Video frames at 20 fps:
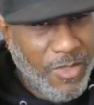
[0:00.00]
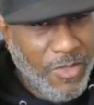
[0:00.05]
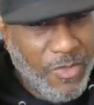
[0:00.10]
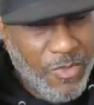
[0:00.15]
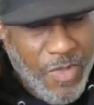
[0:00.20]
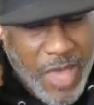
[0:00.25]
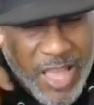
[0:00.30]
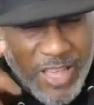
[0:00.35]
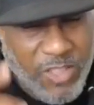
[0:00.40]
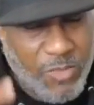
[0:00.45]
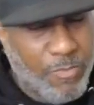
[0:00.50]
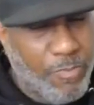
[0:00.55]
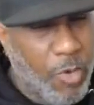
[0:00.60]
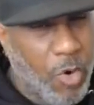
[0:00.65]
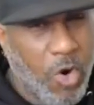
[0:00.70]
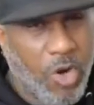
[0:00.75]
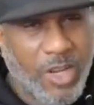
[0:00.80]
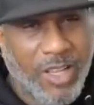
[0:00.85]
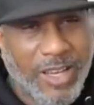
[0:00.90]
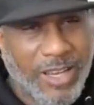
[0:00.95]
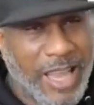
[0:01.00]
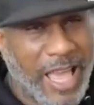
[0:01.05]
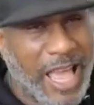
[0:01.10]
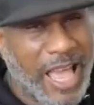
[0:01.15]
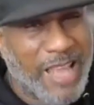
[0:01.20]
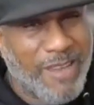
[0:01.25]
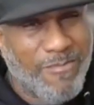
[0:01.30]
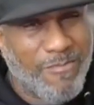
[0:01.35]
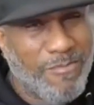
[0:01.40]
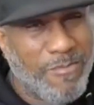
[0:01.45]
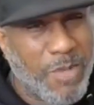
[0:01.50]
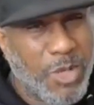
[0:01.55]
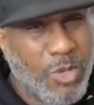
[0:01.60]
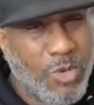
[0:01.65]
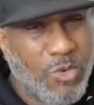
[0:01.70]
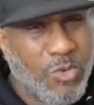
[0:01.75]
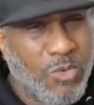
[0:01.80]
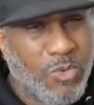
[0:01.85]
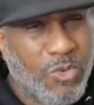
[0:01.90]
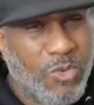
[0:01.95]
That's borderline
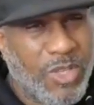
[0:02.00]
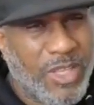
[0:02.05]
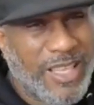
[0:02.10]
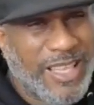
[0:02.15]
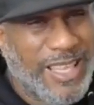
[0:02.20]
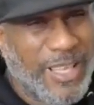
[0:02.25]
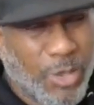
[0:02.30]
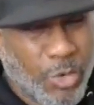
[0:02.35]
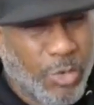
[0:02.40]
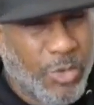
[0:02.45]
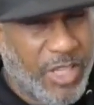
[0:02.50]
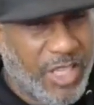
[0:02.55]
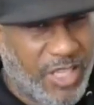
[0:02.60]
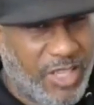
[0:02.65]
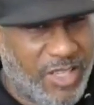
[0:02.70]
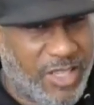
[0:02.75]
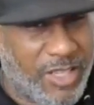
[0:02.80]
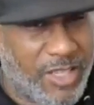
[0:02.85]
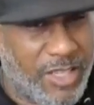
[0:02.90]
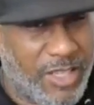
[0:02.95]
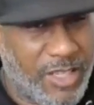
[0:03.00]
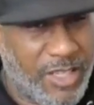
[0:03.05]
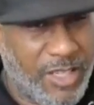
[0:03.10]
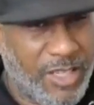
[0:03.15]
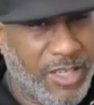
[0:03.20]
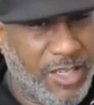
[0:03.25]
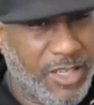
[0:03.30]
mental illness.